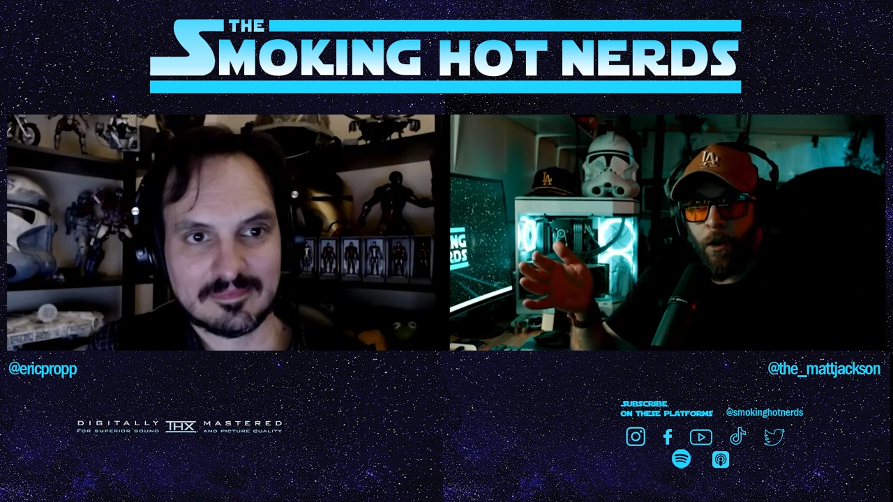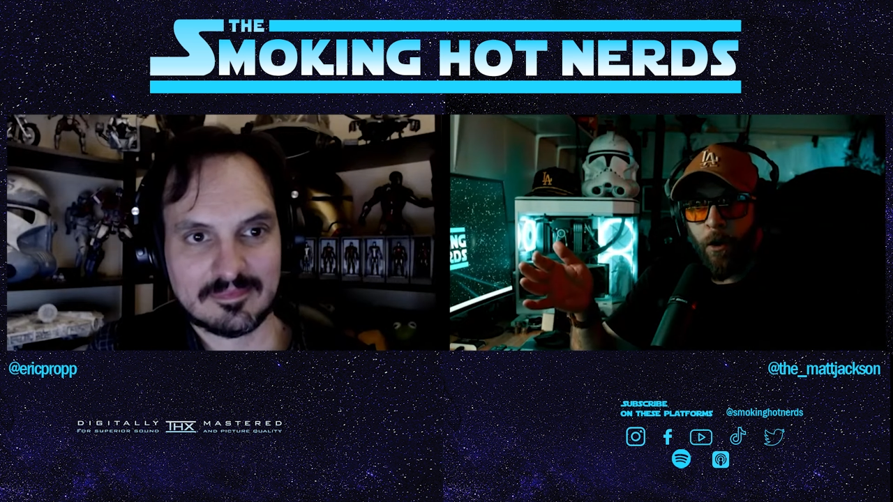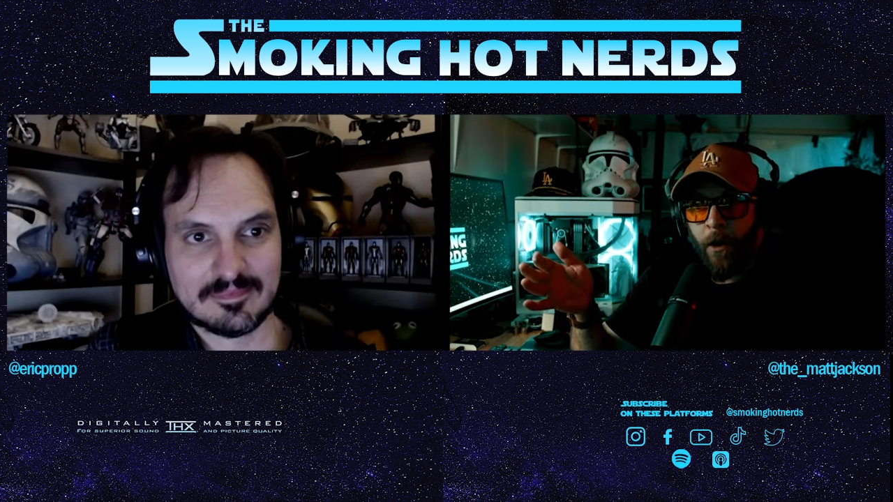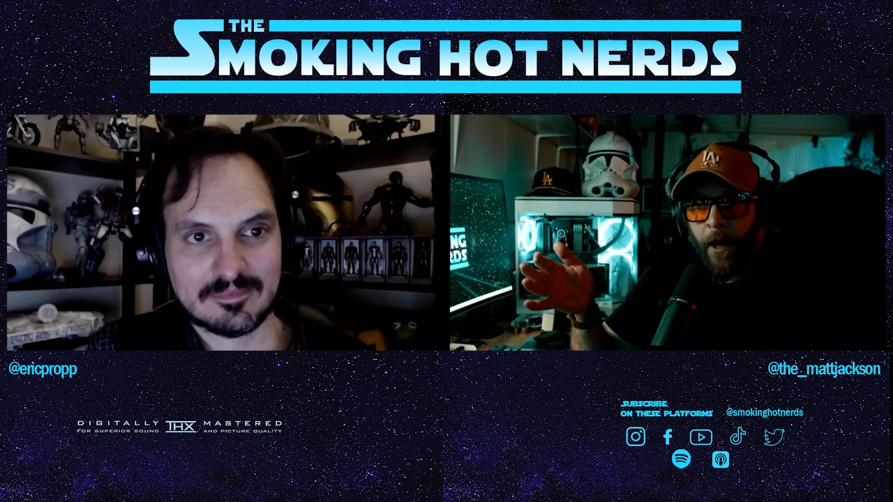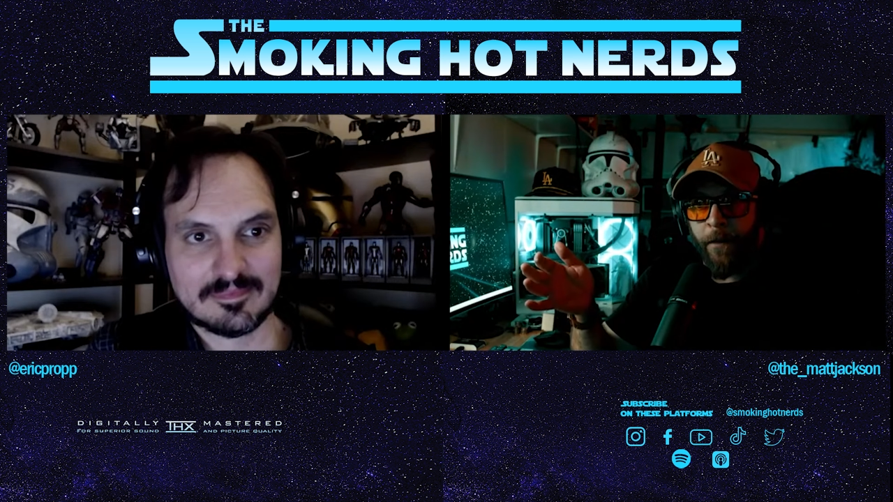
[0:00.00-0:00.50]

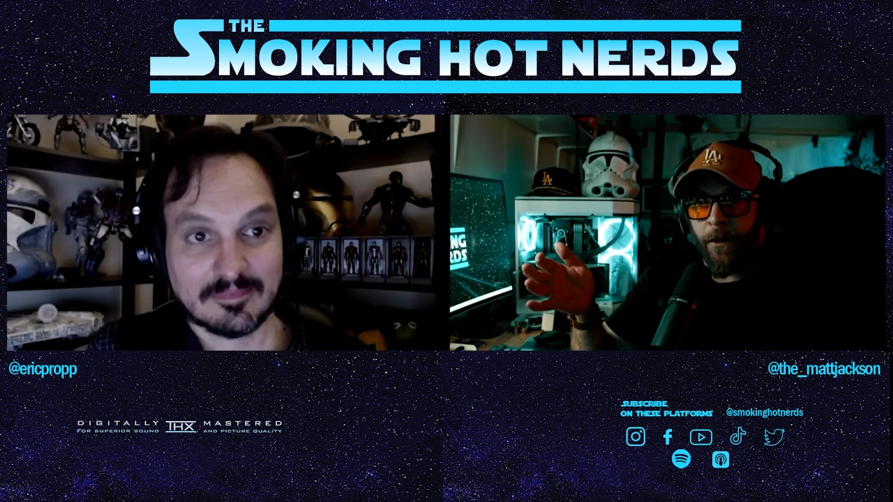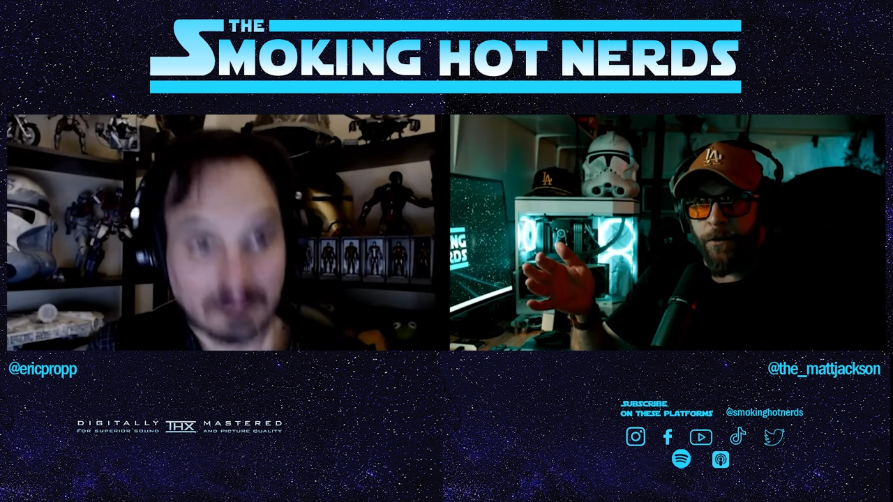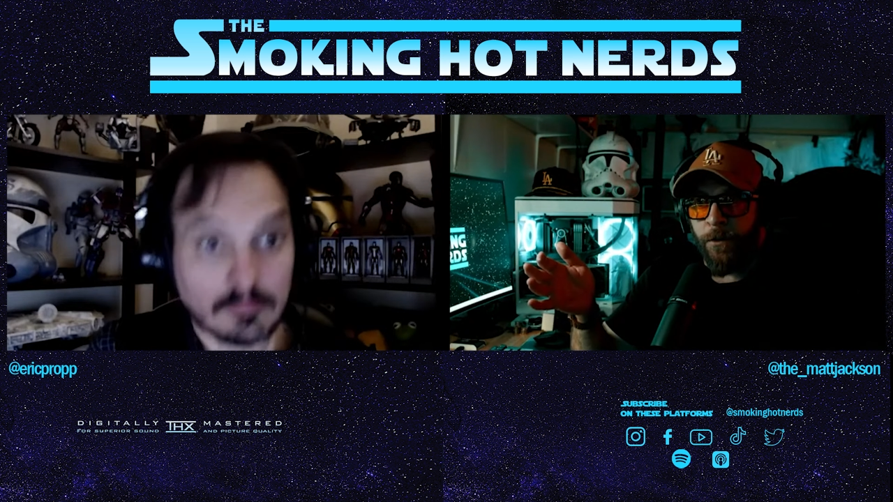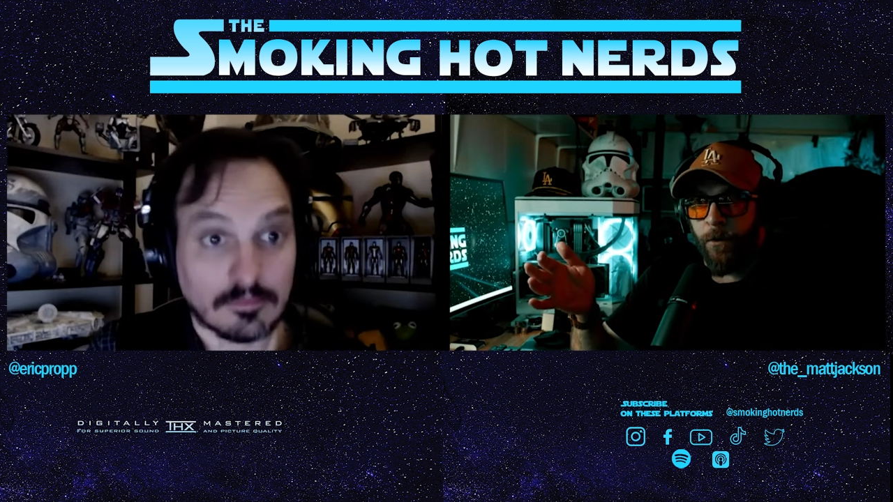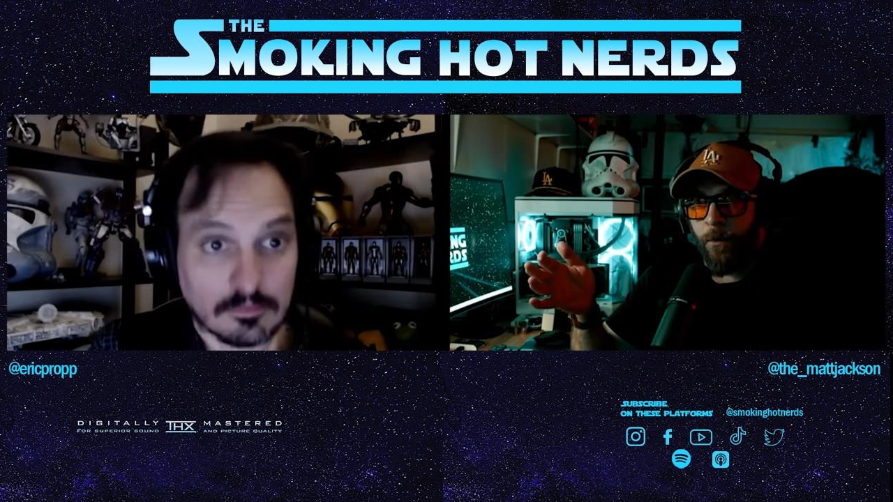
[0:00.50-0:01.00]
And they
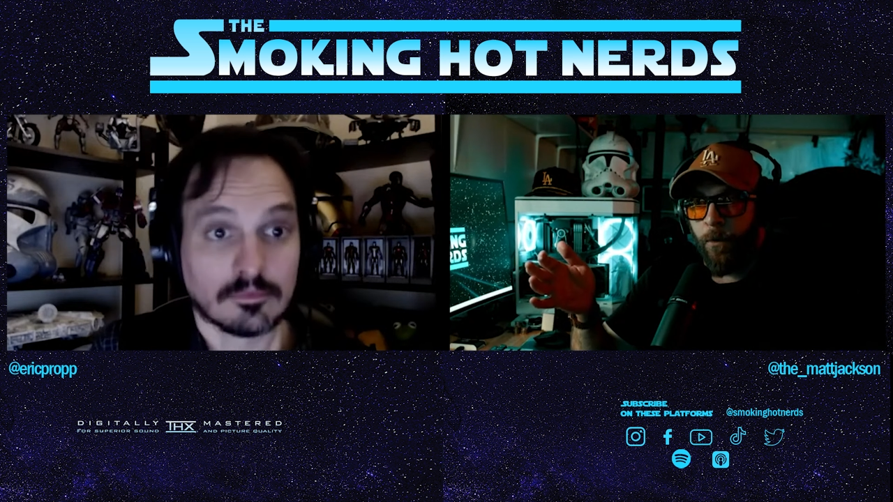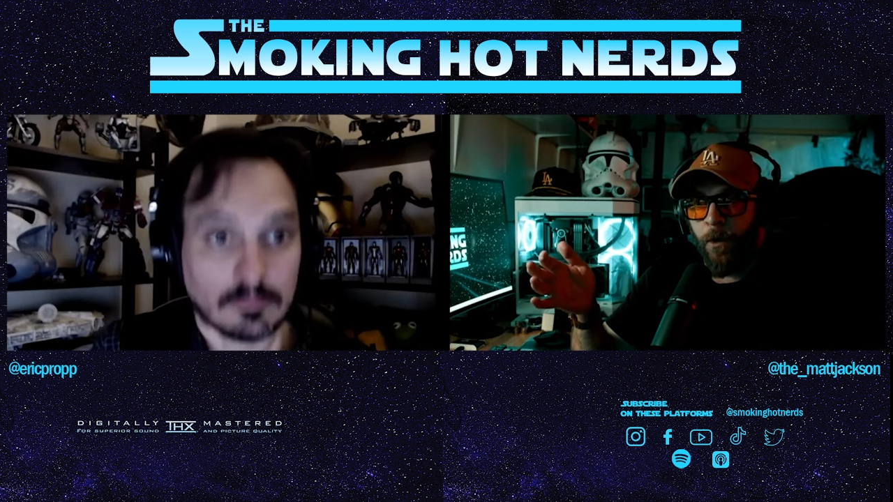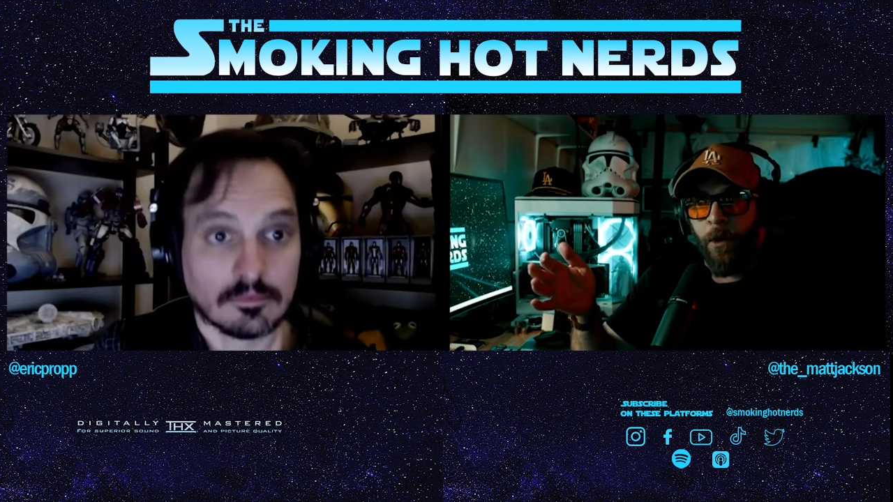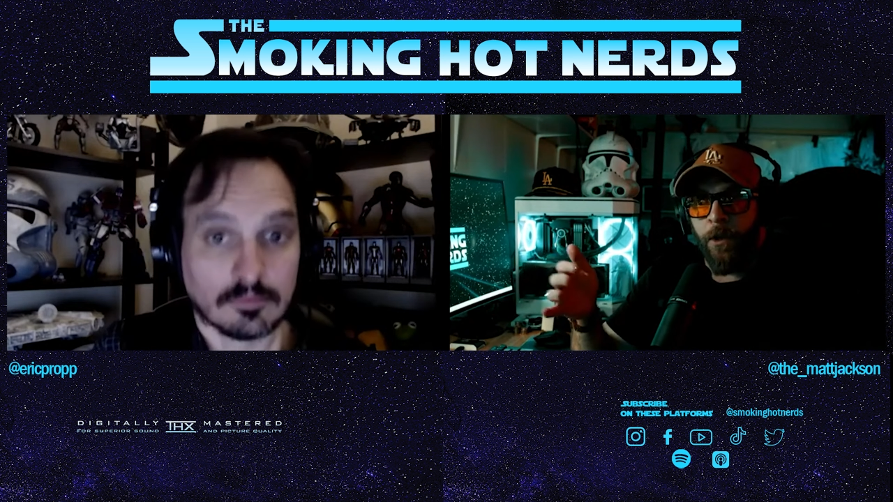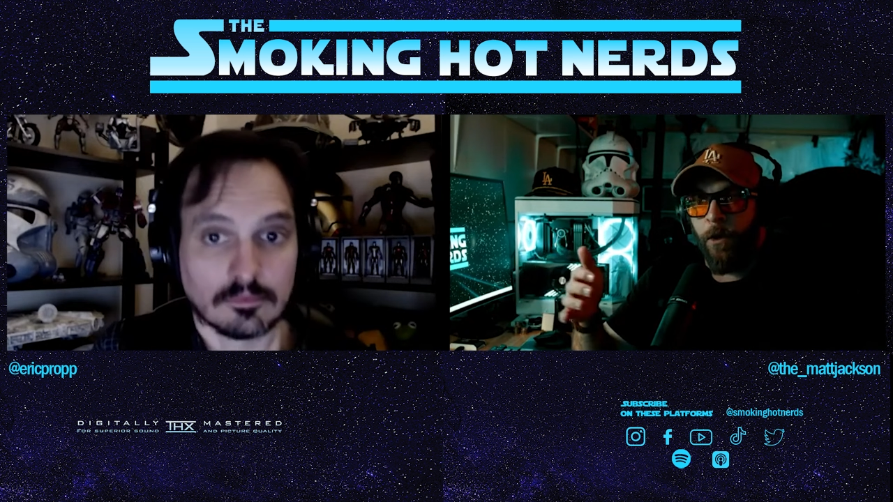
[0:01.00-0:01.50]
do, you know,